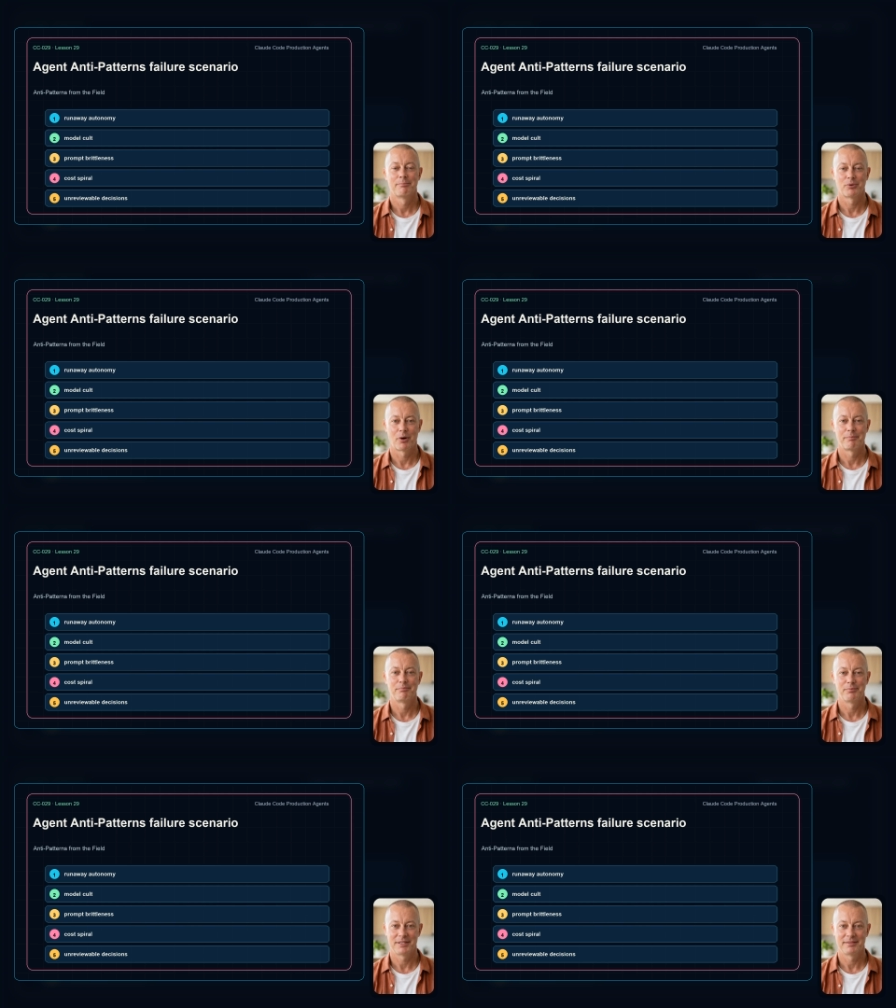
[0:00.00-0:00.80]
prompt
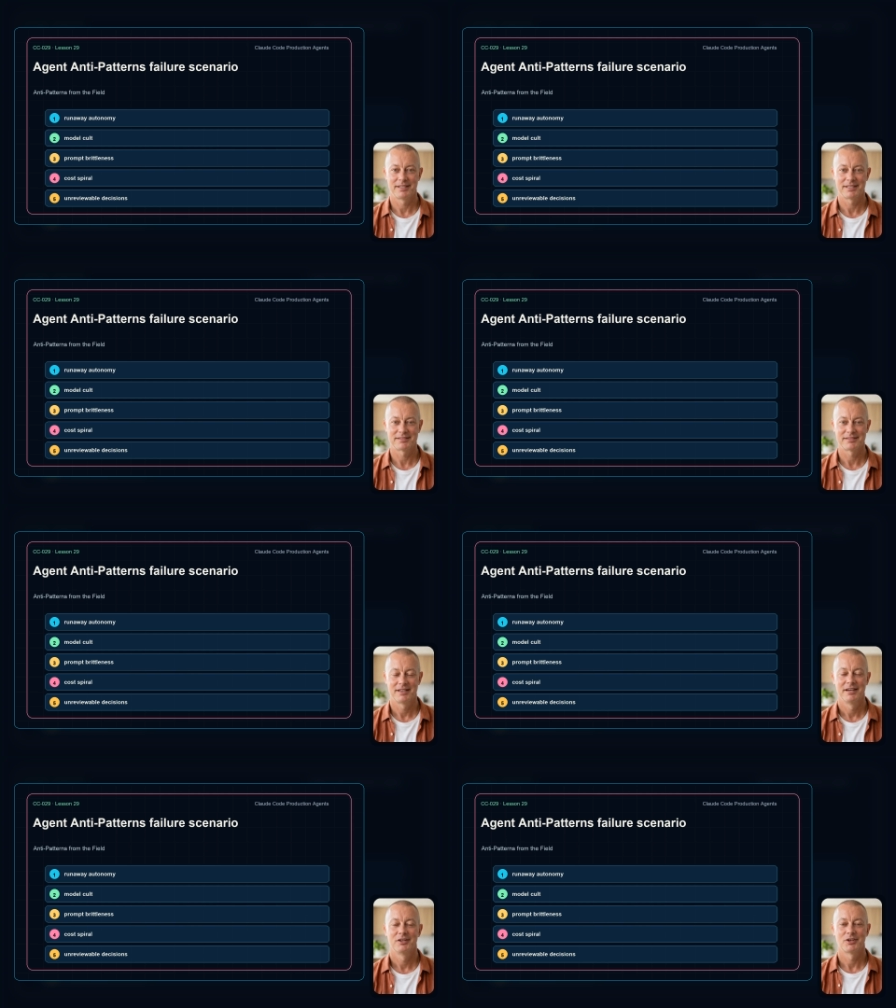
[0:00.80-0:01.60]
brittleness,
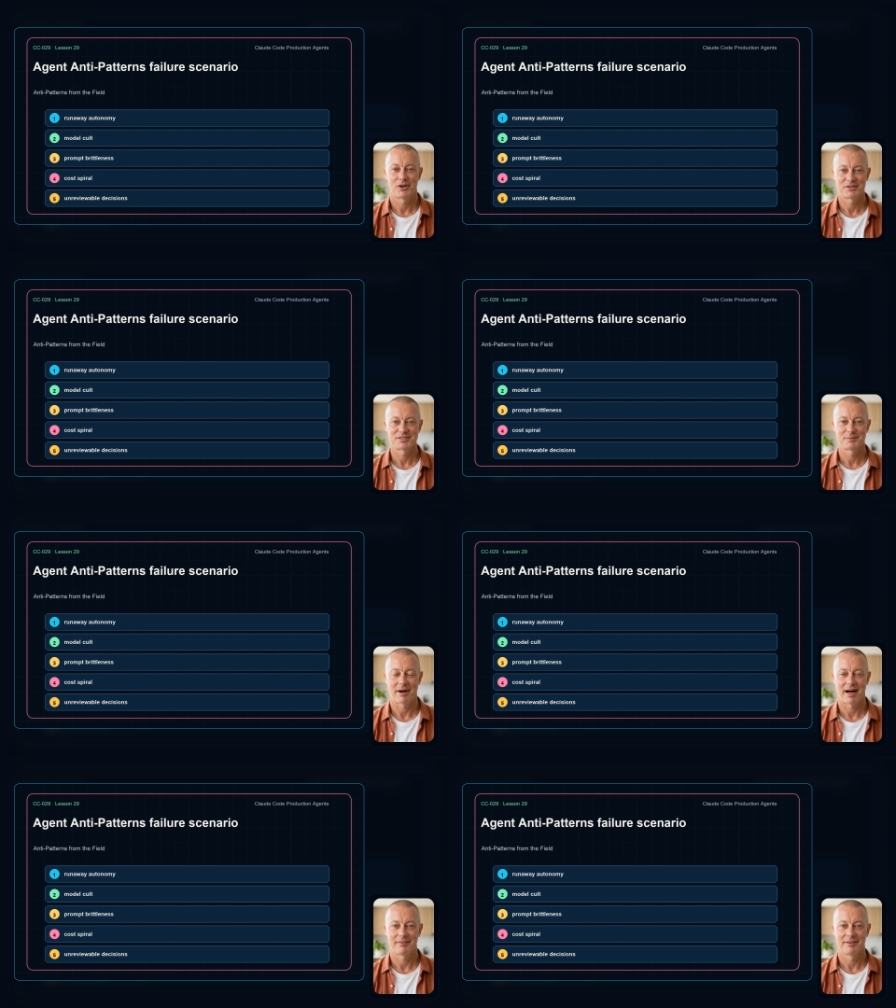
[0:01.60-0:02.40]
cost
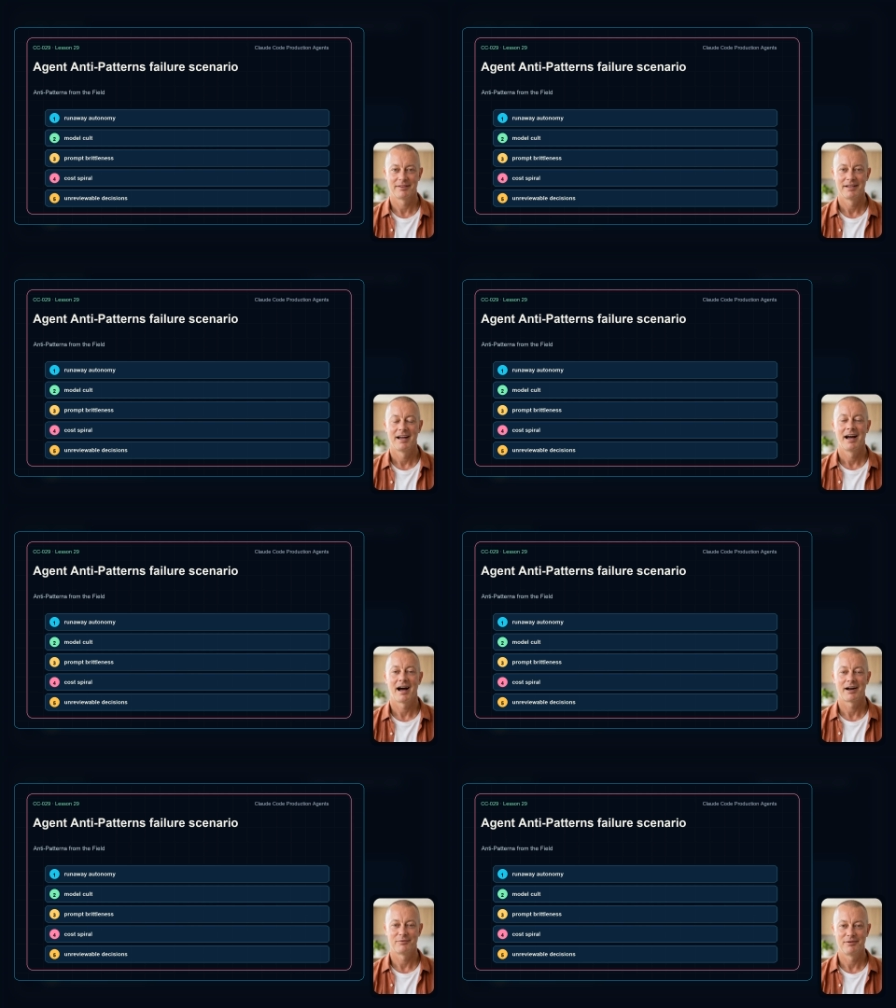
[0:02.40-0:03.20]
spiral,
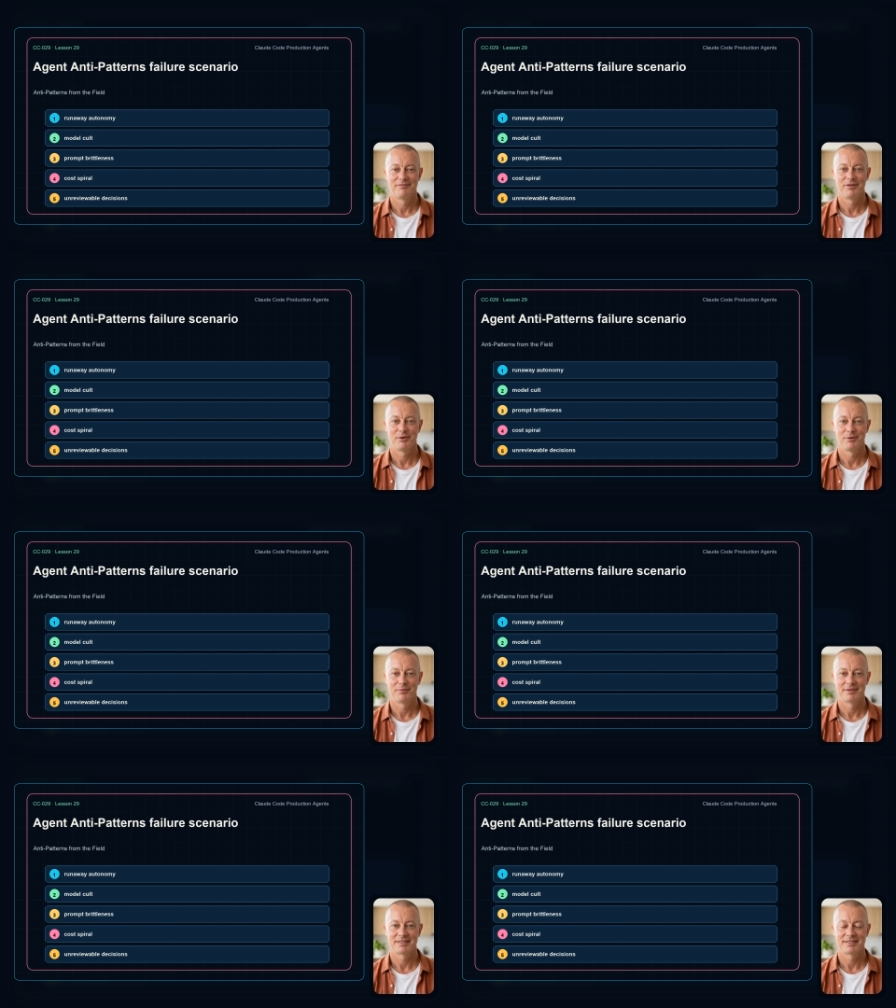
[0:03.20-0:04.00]

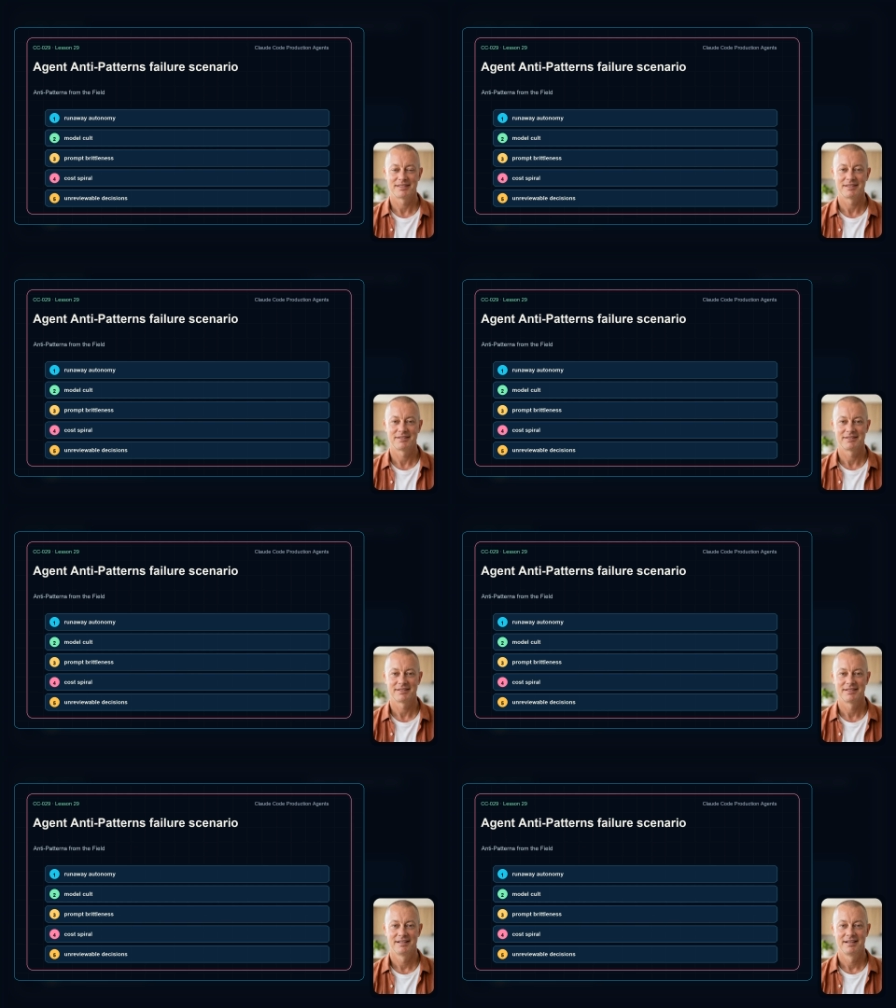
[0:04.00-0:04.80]
unreviewable
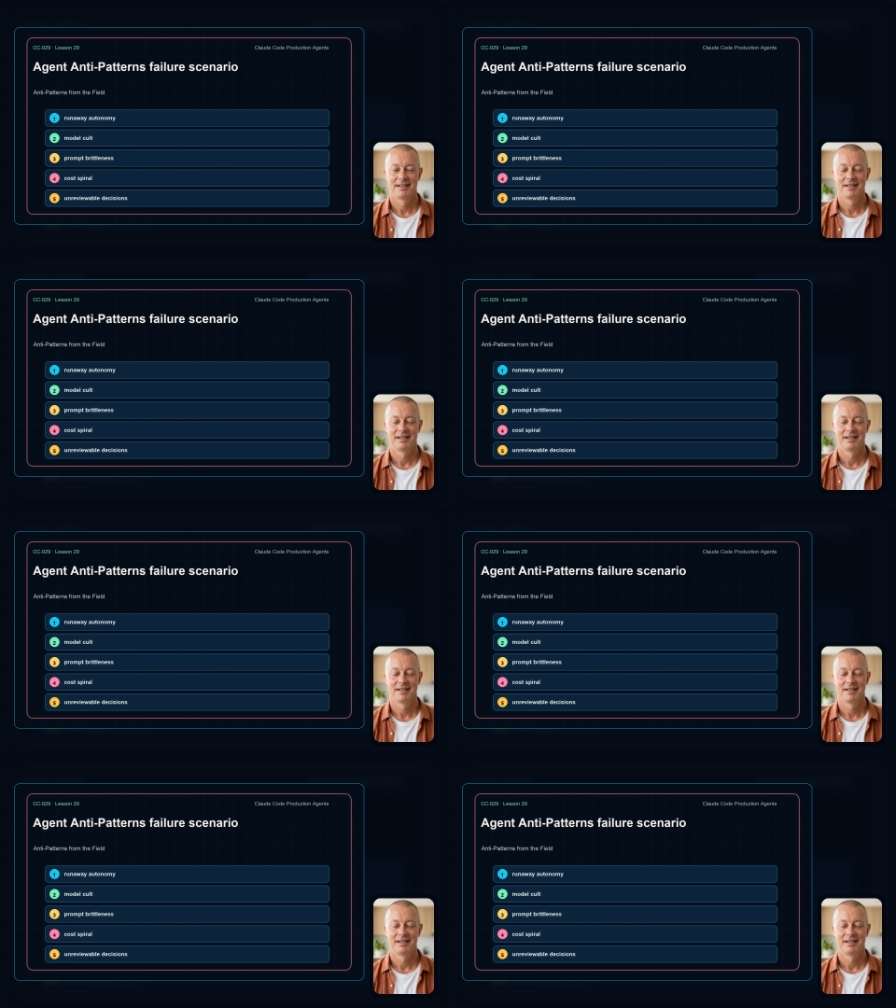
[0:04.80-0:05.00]
decisions.